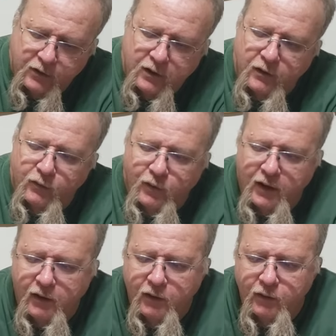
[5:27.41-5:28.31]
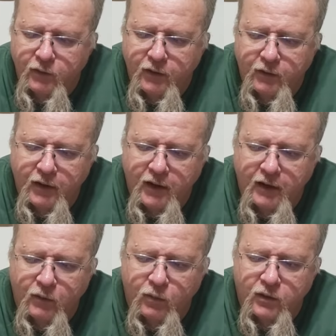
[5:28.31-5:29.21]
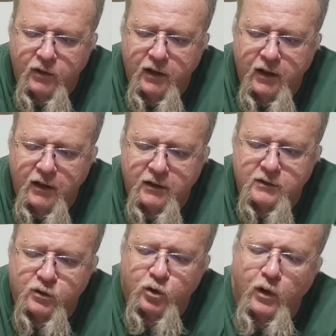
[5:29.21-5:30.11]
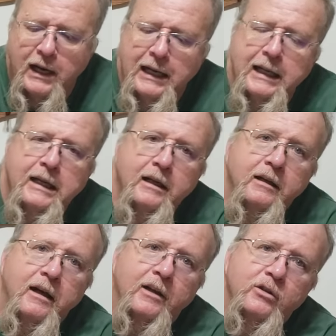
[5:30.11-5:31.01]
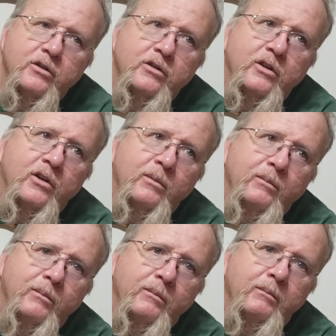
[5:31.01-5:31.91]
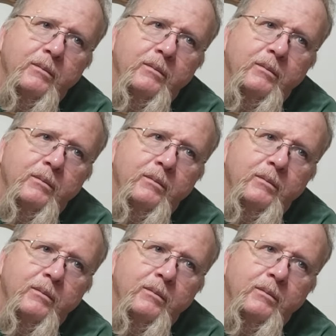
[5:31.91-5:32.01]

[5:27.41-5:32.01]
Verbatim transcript: Another flower Ann ordered is Trailing nasturtium